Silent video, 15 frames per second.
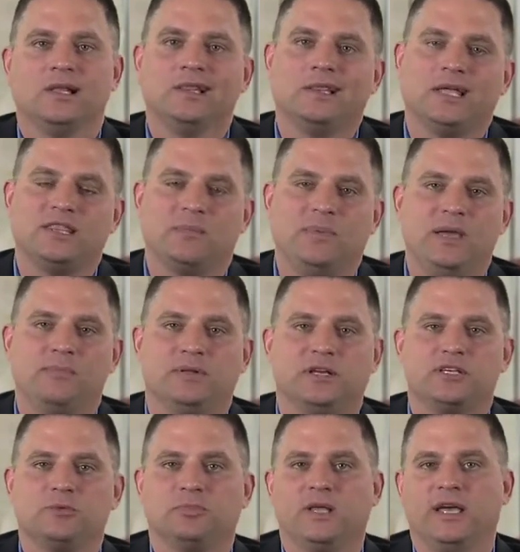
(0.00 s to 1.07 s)
let the people
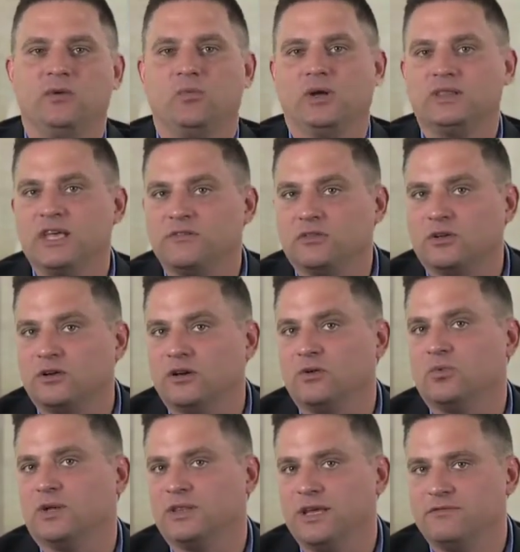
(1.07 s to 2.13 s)
explain what they've learned,
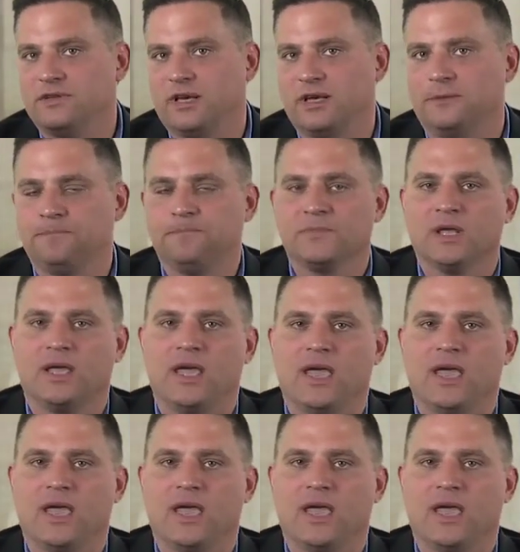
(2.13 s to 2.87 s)
what they've done,